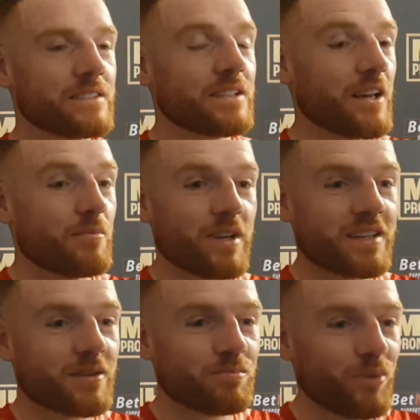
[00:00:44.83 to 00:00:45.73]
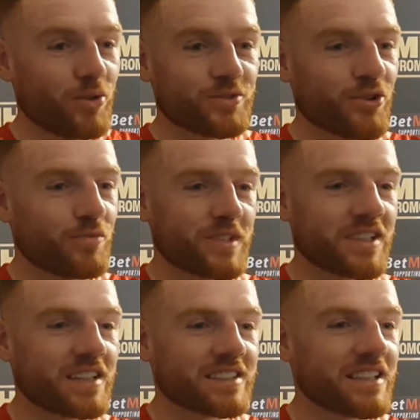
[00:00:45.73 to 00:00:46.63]
Yeah, mate, I'm buzzed off my
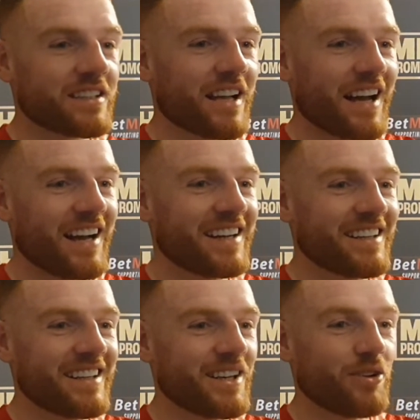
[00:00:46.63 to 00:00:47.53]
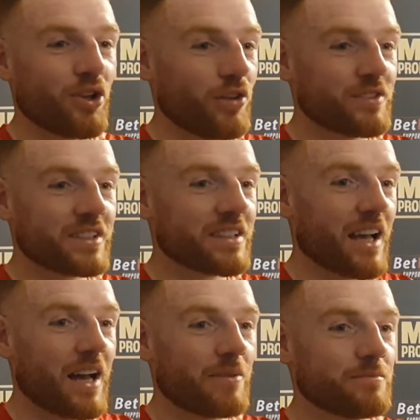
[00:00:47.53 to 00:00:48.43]
socks here. Uh, I'm loving it.
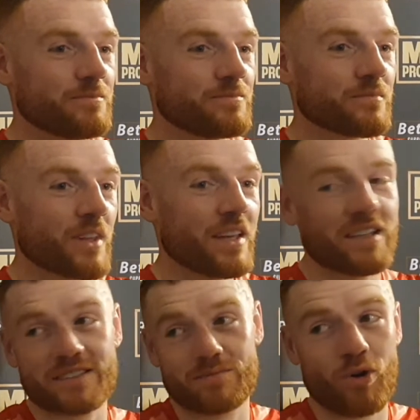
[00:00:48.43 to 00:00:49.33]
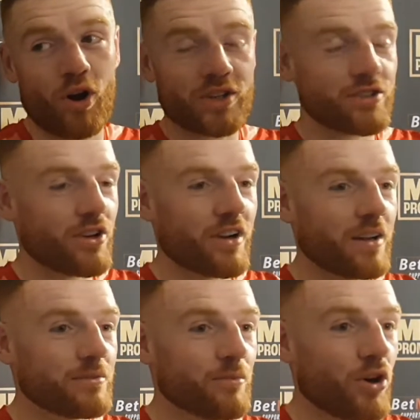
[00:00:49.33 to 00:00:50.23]
Um, Mark's
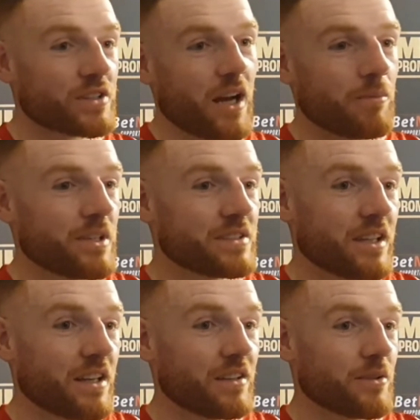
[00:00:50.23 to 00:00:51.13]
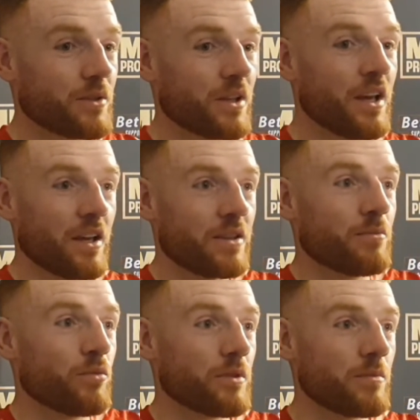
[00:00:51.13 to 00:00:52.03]
are Mark's happy as hell. The, the,
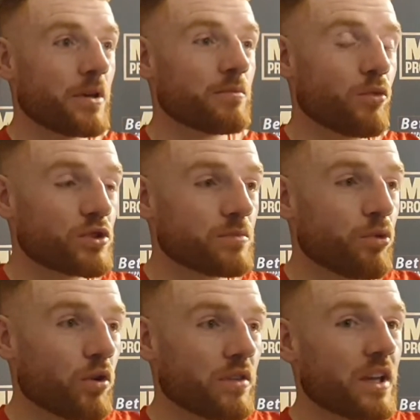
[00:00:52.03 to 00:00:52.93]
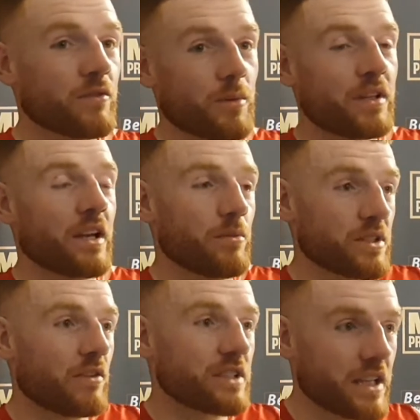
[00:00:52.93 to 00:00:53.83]
the most important thing to me tonight was
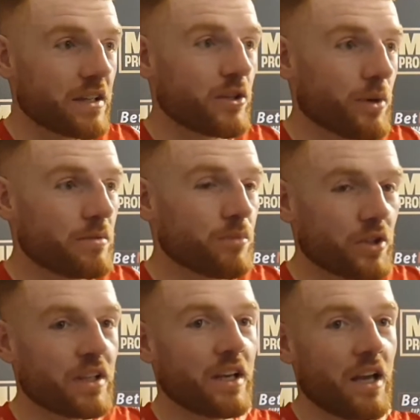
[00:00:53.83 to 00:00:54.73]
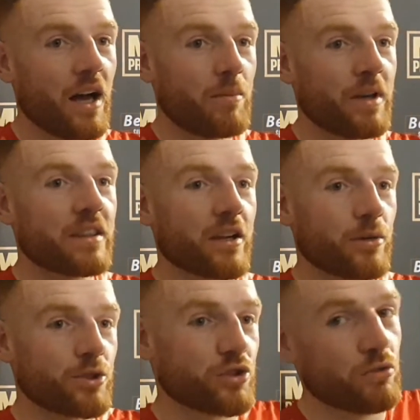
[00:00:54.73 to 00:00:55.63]
obviously getting the win, but a big thing
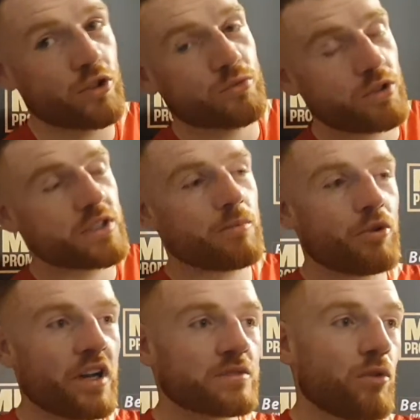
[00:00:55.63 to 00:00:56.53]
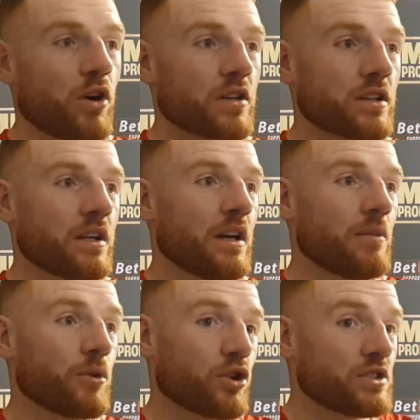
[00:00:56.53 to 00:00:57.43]
on my shoulders was to impress Mark
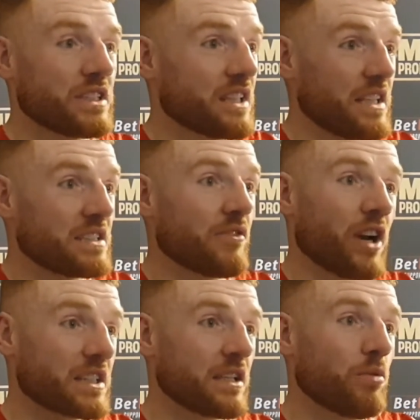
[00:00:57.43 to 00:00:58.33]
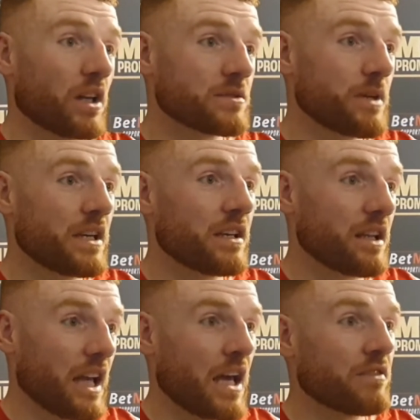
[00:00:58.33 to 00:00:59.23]
because he's, he's never actually watched me
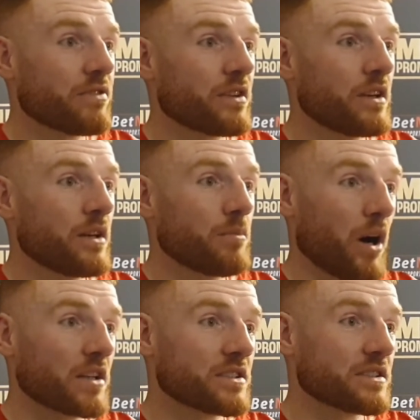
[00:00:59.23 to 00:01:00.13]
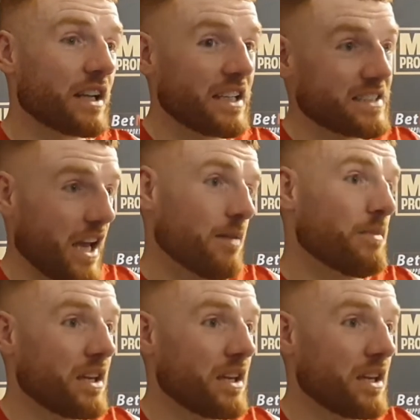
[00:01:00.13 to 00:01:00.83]
live box and he sent me